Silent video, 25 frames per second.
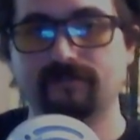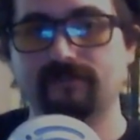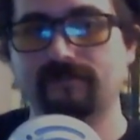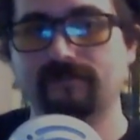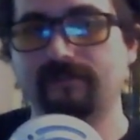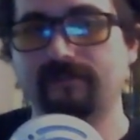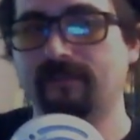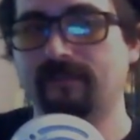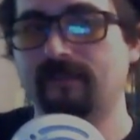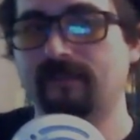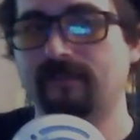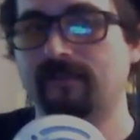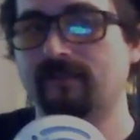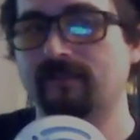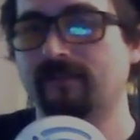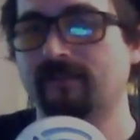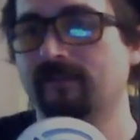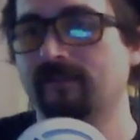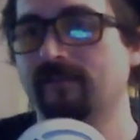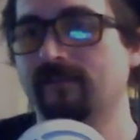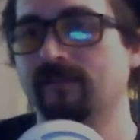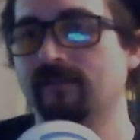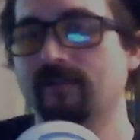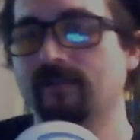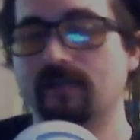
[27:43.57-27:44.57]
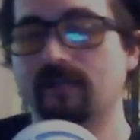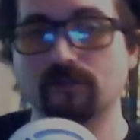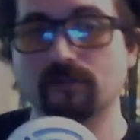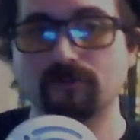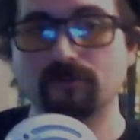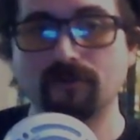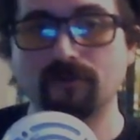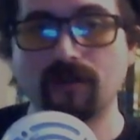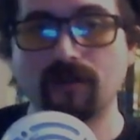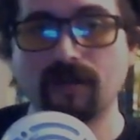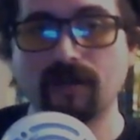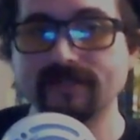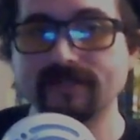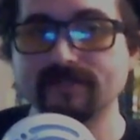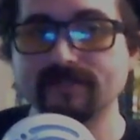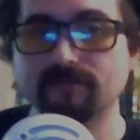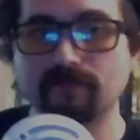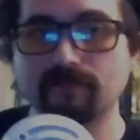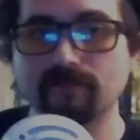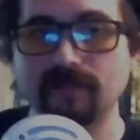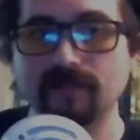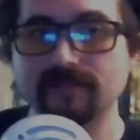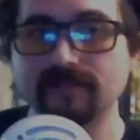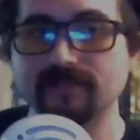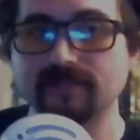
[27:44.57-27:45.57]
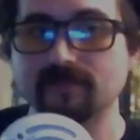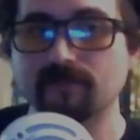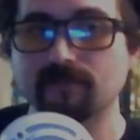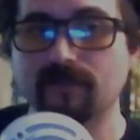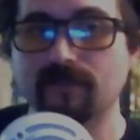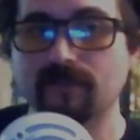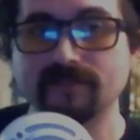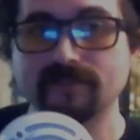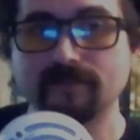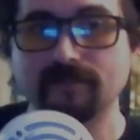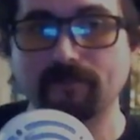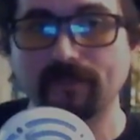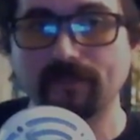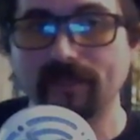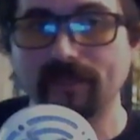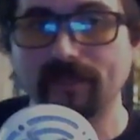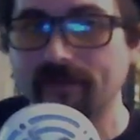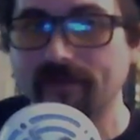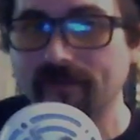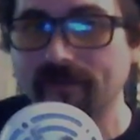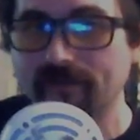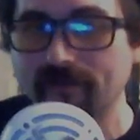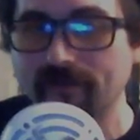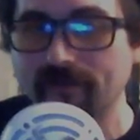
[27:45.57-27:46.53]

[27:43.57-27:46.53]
Okay. A cross writes as well as a Bic.